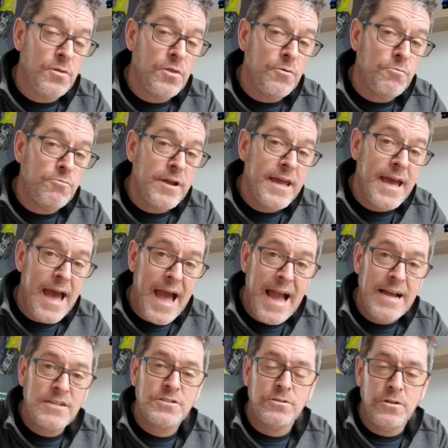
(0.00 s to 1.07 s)
the rear
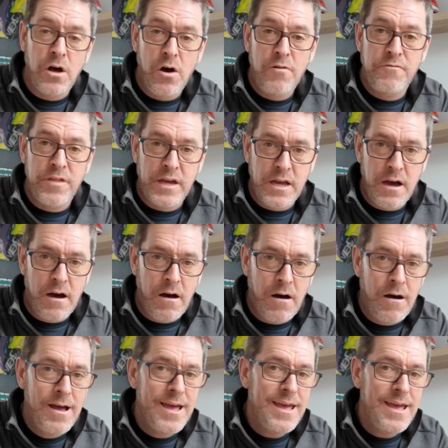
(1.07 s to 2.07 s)
axle of the car,